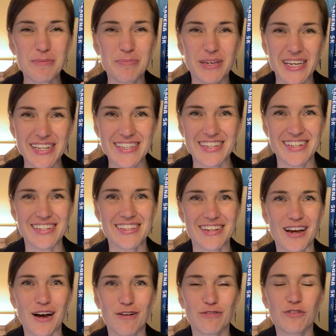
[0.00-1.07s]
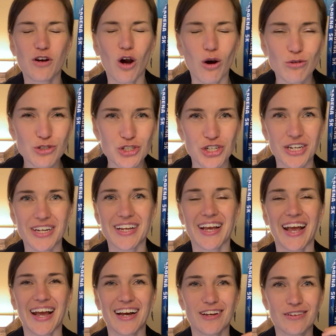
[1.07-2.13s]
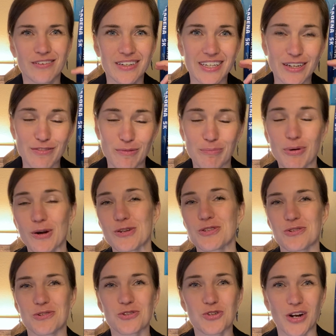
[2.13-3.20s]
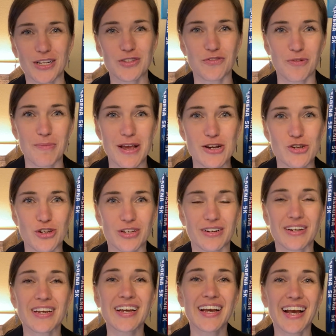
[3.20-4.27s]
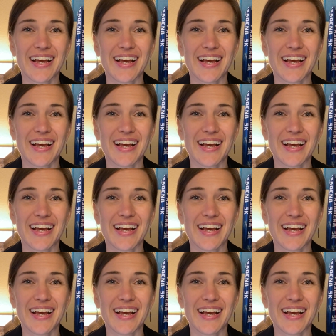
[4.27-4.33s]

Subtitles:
pieces of coaching and even personal transformation,